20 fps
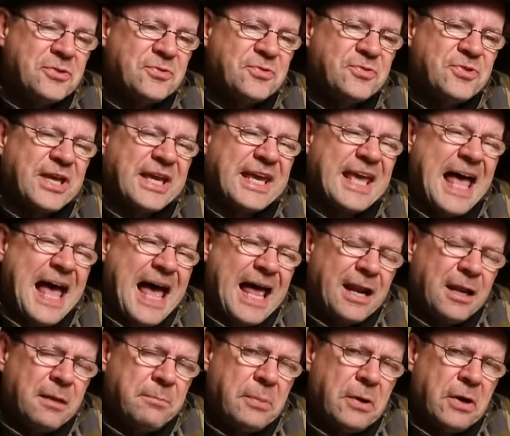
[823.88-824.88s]
the
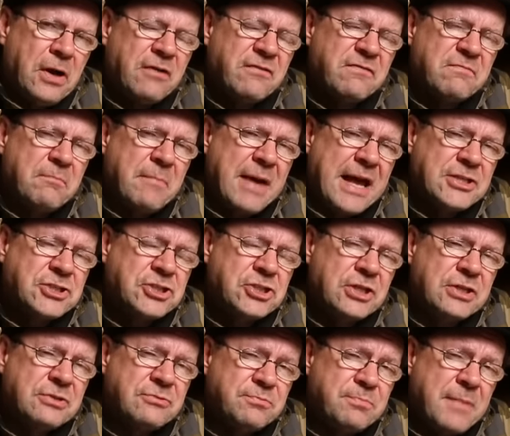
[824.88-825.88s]
caliber of
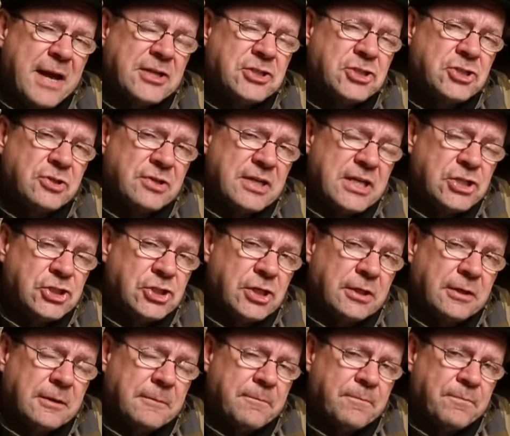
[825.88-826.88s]

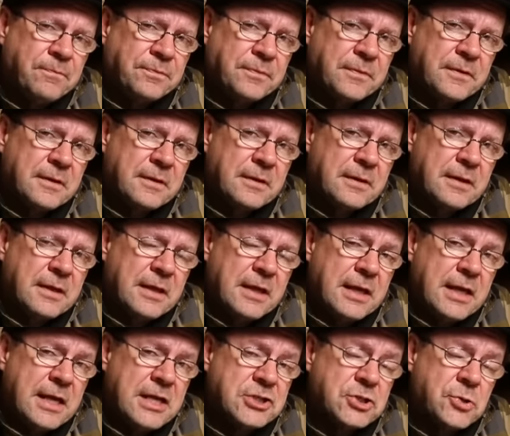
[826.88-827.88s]
maturation
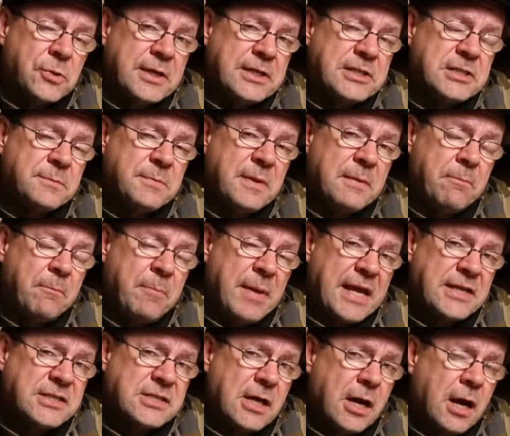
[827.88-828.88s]
is going to be
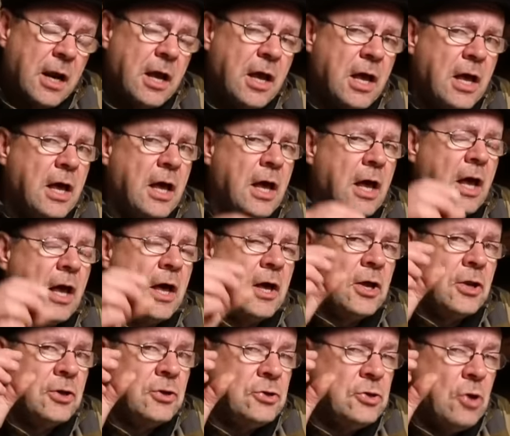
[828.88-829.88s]
better
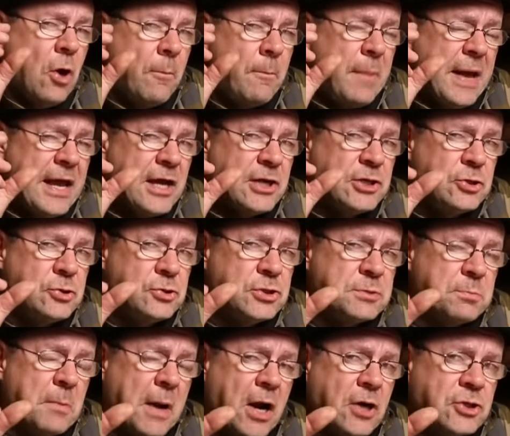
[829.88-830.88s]
not by a
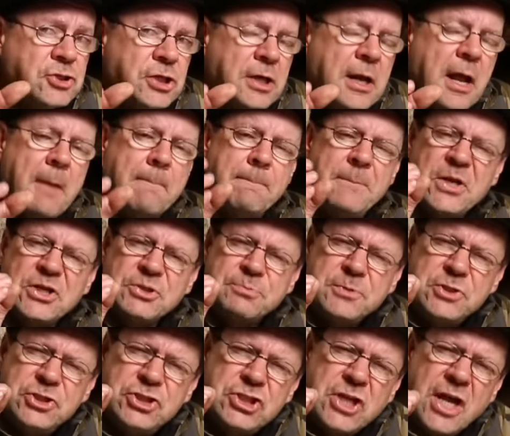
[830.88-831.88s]
huge margin,
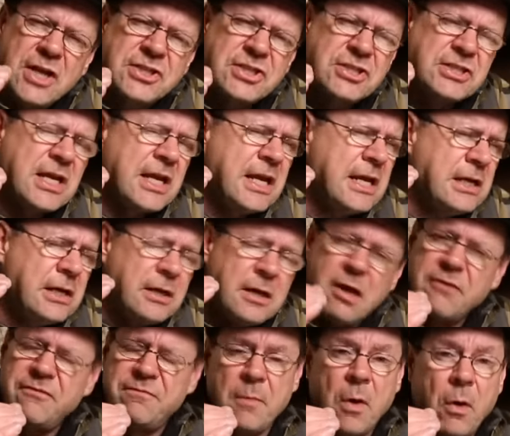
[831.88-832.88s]
but just
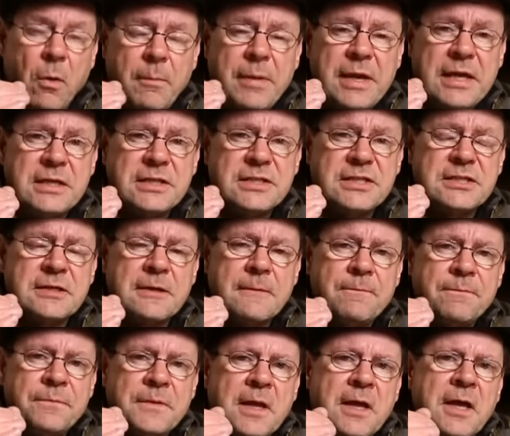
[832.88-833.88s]
enough malt mates
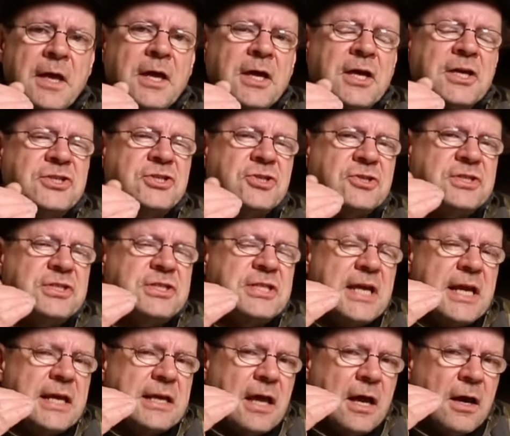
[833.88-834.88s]
to
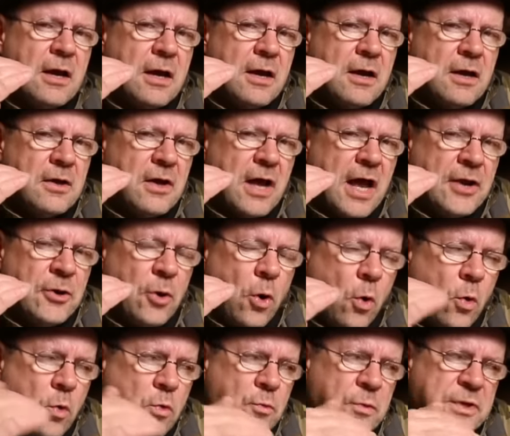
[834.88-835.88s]
take a, an
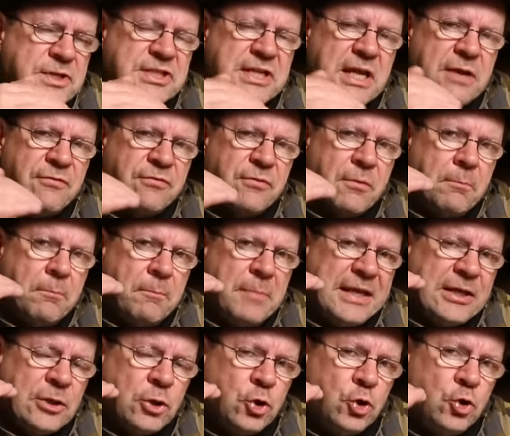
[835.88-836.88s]
old whisky from
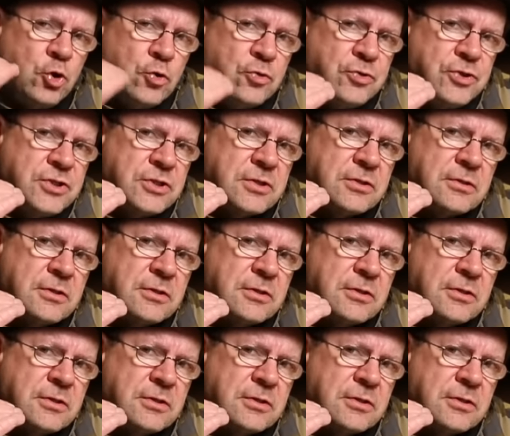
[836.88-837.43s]
being good